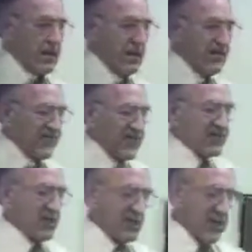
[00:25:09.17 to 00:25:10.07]

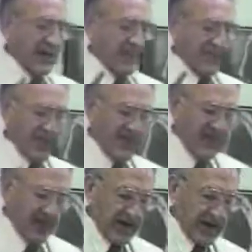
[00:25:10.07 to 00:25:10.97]
efficiently and
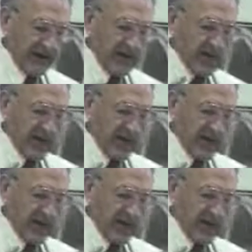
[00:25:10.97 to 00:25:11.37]
perfectly